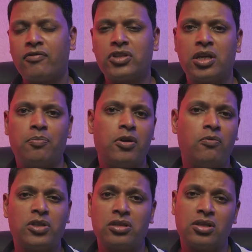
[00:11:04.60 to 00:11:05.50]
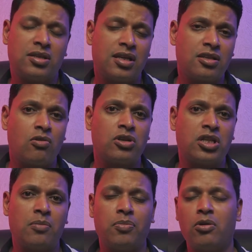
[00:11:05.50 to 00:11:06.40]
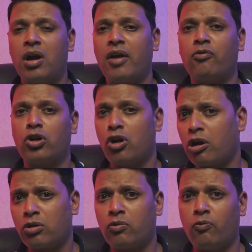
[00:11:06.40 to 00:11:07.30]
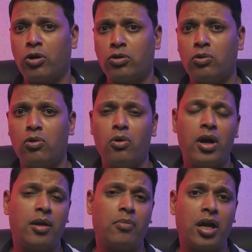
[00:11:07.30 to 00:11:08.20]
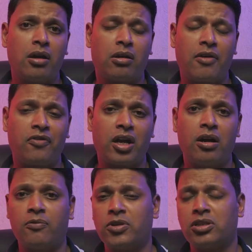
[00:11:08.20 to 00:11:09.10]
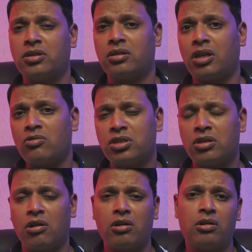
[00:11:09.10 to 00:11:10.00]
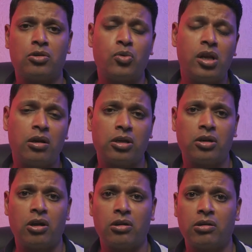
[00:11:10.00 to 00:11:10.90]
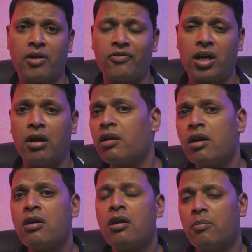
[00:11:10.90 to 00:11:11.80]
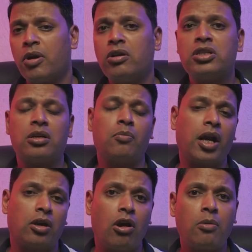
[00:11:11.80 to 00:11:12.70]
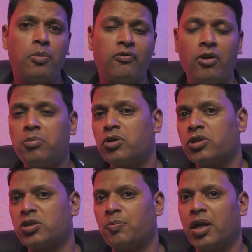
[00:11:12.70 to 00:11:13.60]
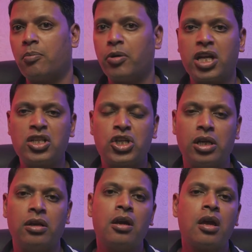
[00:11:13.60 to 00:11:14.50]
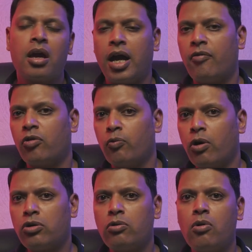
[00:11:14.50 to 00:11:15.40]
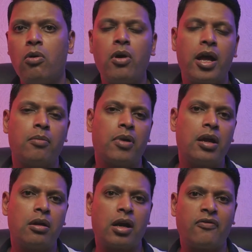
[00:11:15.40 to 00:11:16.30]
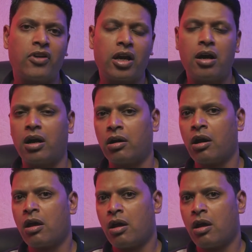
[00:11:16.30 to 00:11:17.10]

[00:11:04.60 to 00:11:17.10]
a CPU which is a 6-core CPU, I would not want to go and buy a graphic card which is a $1,000 or $1,200 graphic card, because it might not perform to its peak potential. I would want to go and buy a graphic card